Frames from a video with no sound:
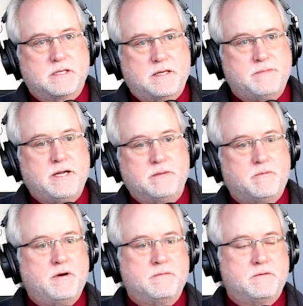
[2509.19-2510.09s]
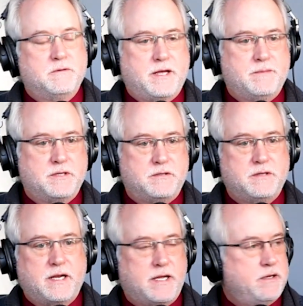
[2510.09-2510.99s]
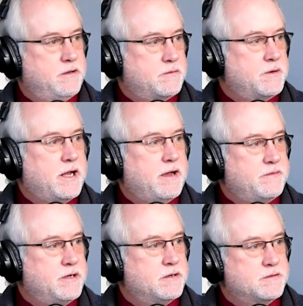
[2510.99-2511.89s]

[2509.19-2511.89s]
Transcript: I made an appointment with them to do that again in 3.5 years from